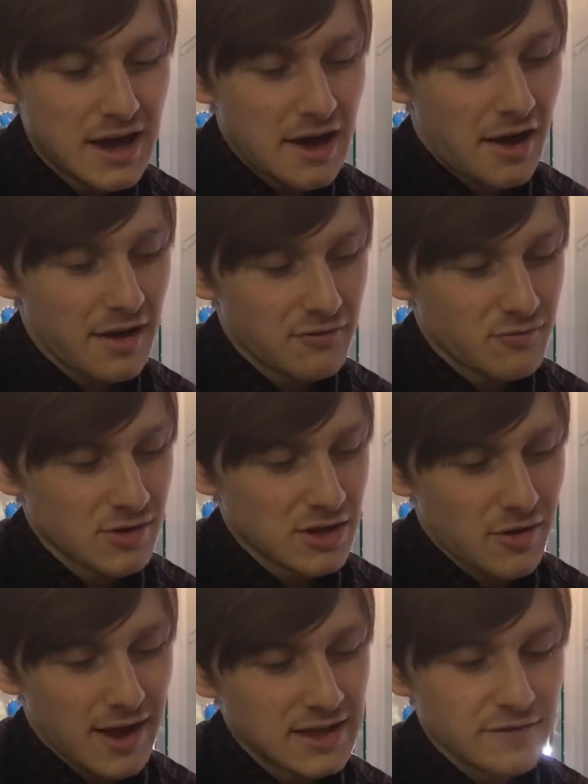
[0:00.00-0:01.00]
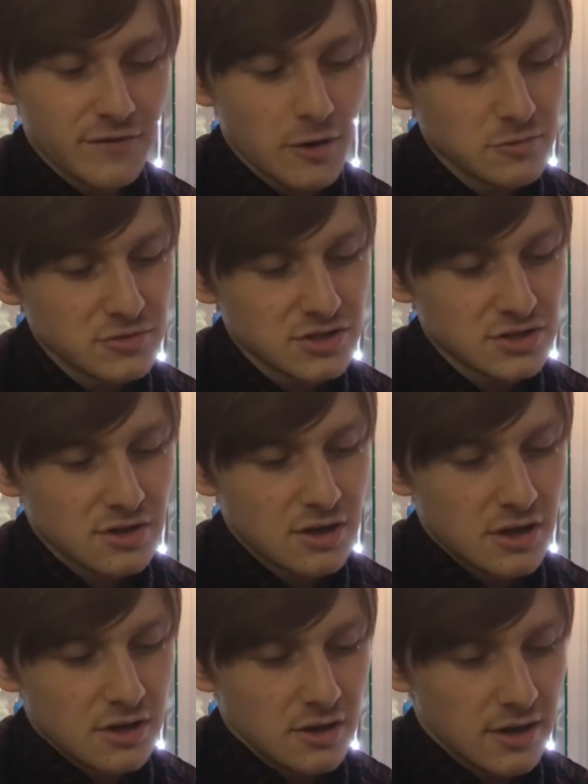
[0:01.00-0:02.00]
haven't really got any faults.
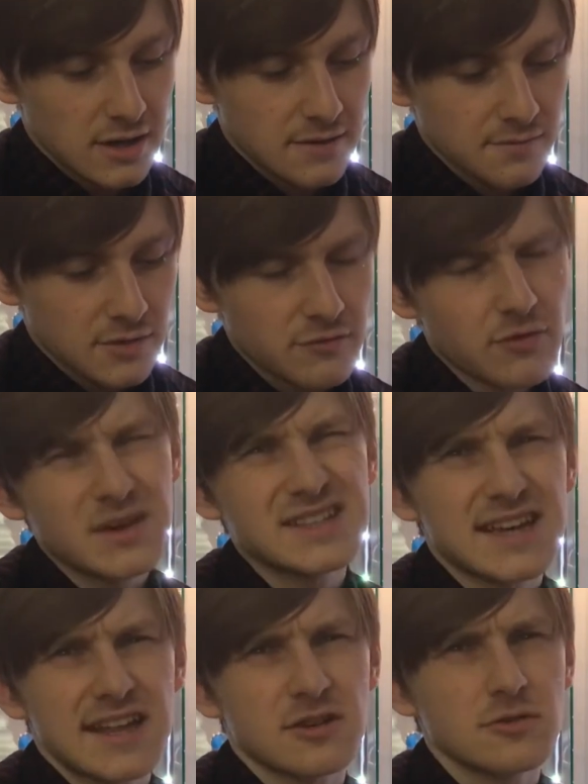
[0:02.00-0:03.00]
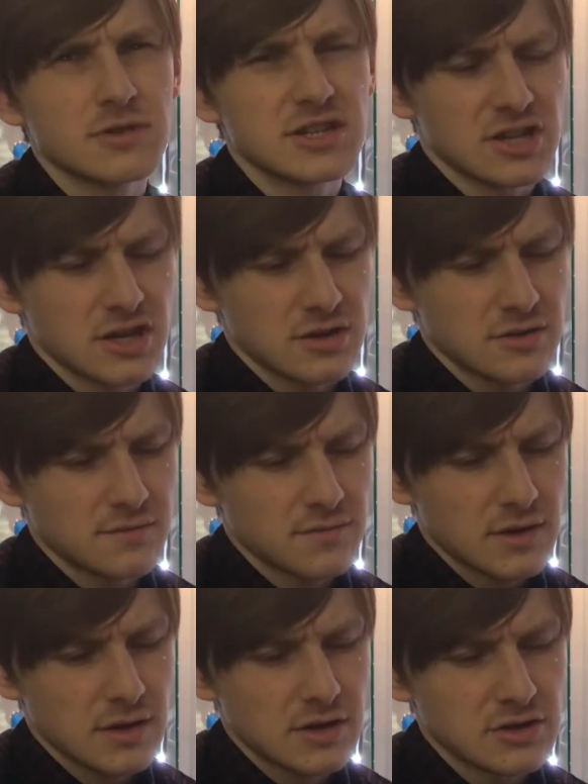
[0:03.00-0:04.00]
Like, if we're being technical, there's like
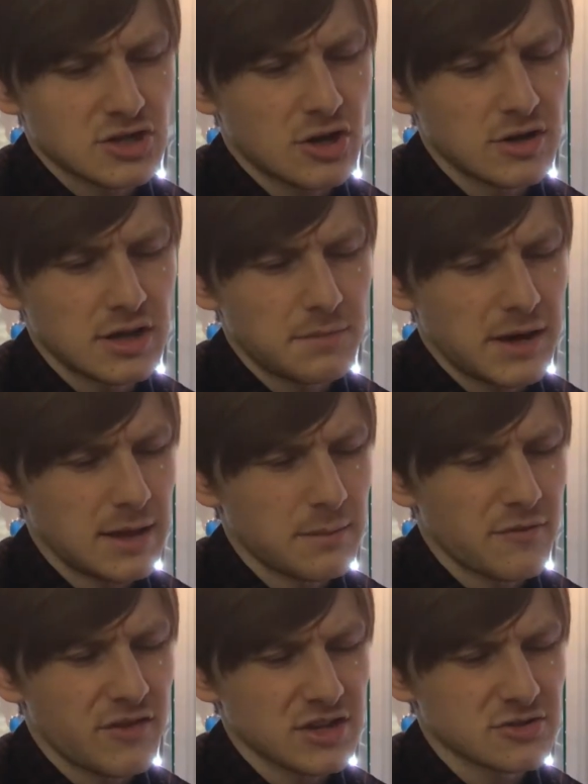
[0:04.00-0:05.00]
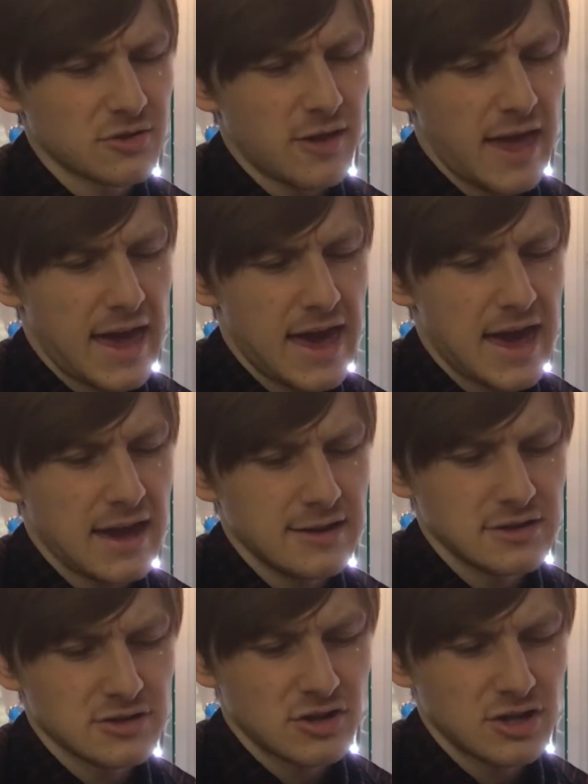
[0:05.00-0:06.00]
a tiny paint imperfection on her hair and
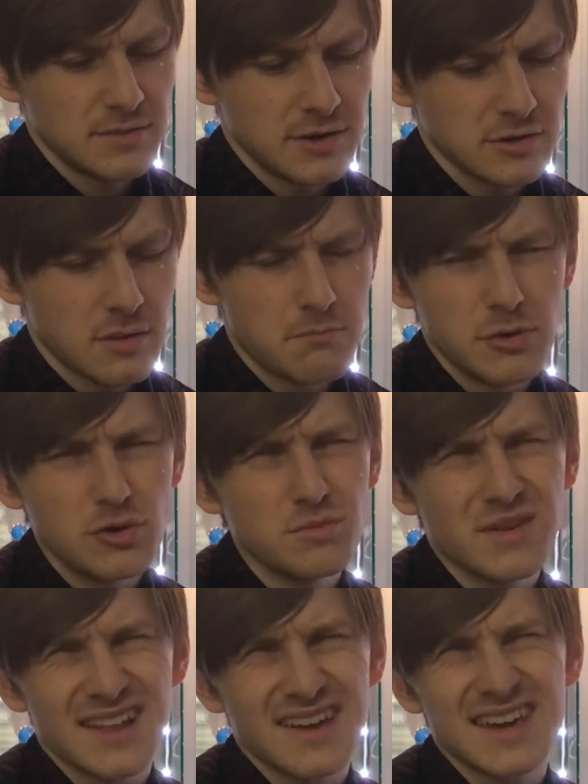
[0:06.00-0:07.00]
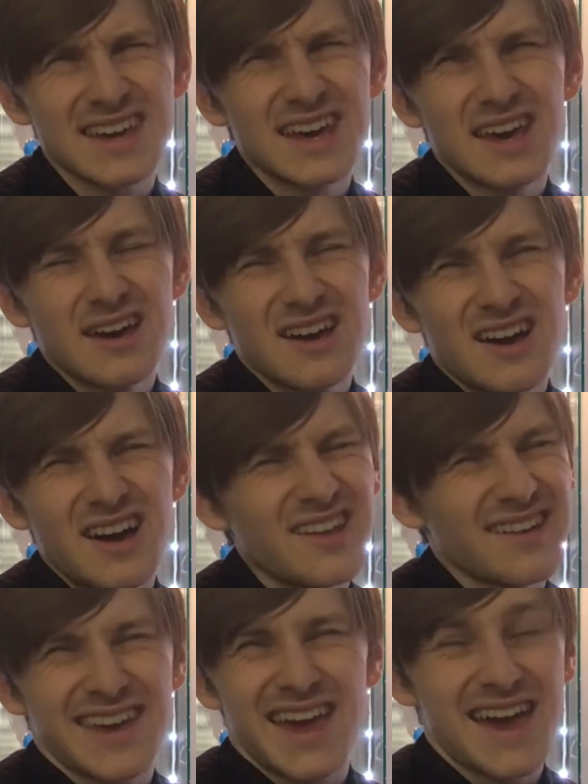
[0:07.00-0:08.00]
a tiny bit on her boot, but like, I
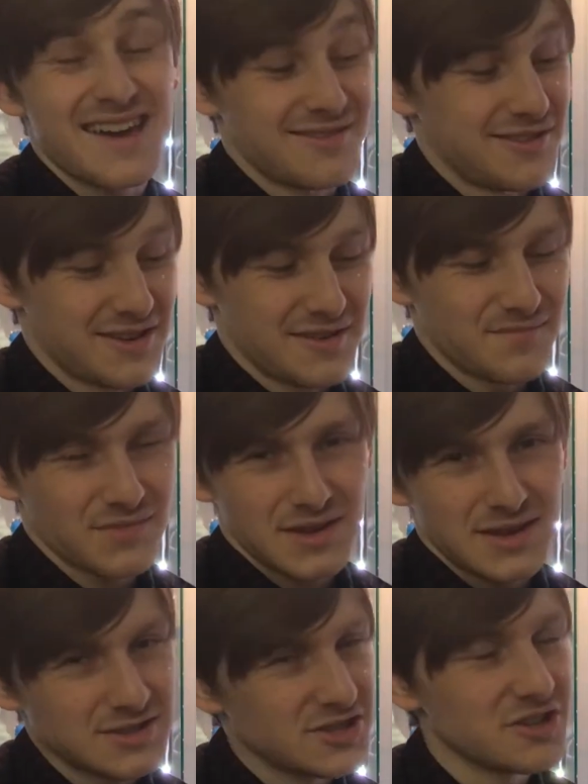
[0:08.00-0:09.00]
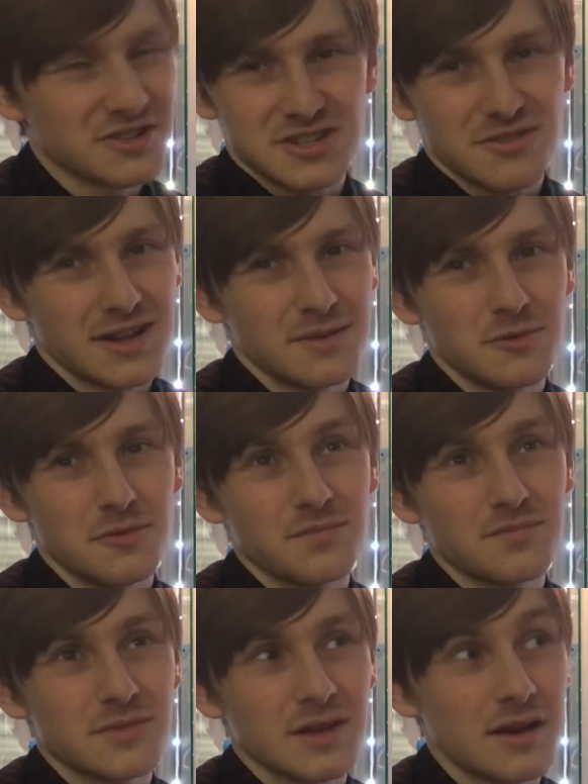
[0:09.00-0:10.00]
don't care. Like, she looks incredible.
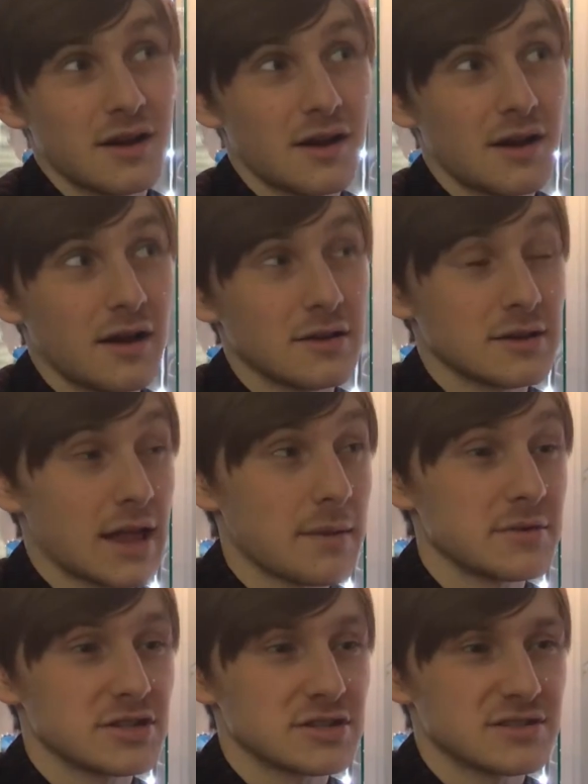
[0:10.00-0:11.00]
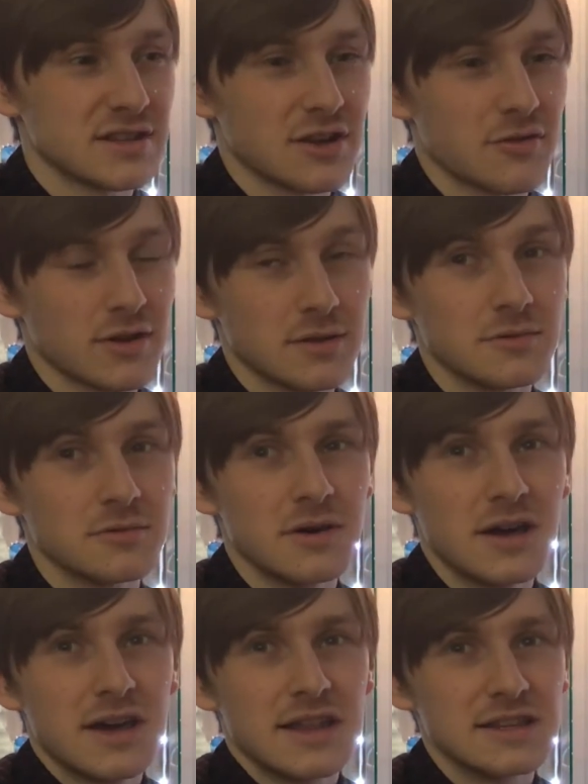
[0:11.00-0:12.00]
I don't know how many times I said incredible
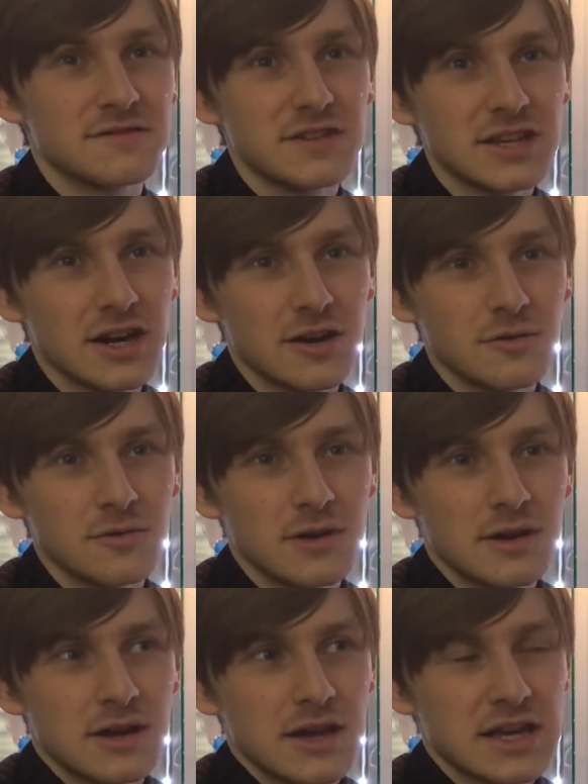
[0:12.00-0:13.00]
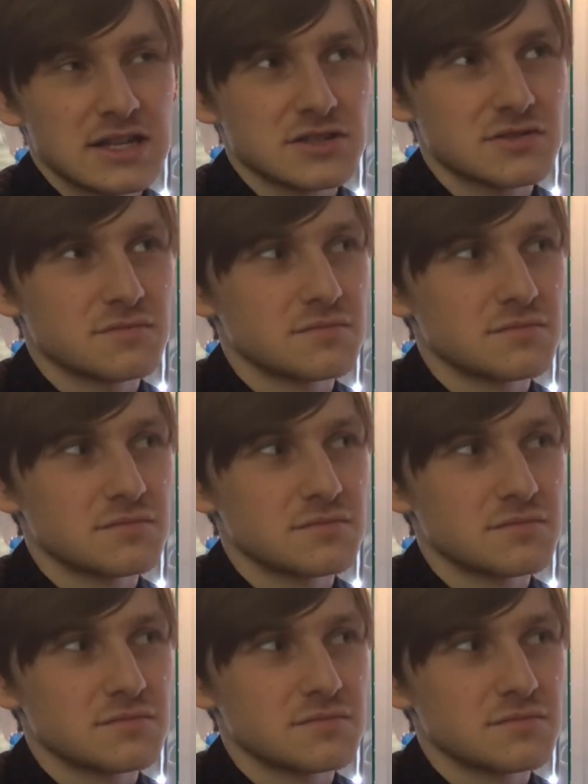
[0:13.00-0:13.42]
in this video. It's,